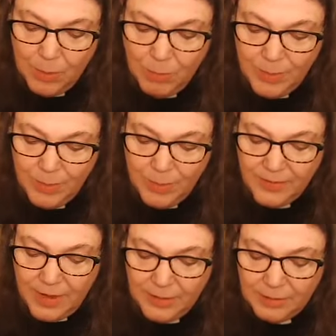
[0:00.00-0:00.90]
Women
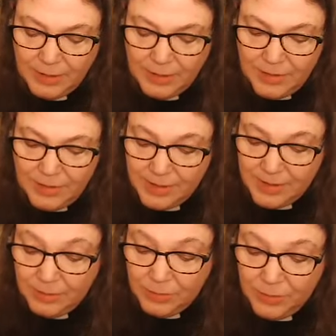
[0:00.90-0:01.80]
of color leaders
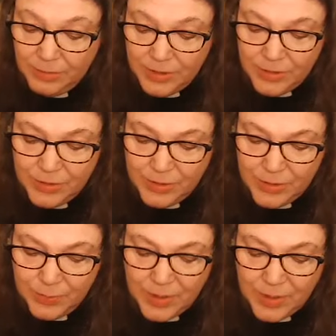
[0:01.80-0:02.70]
in the Lutheran
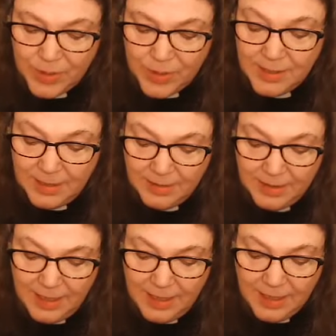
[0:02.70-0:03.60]
church
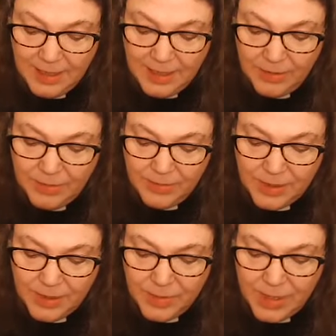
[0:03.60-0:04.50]
persistently encounter the
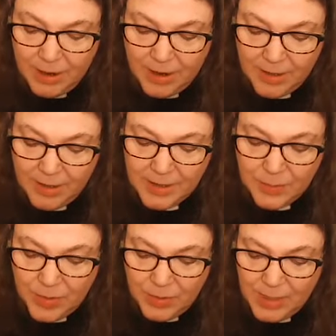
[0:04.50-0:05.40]
disregard
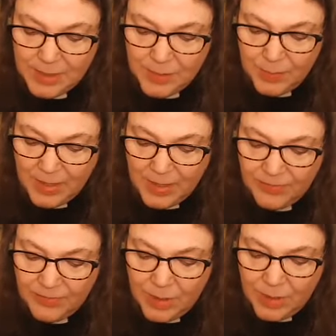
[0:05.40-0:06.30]
experienced by the
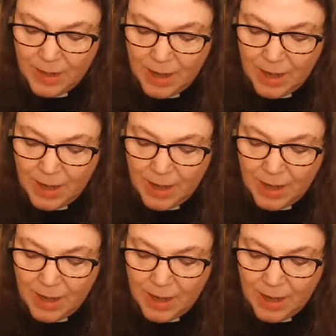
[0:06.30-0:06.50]
four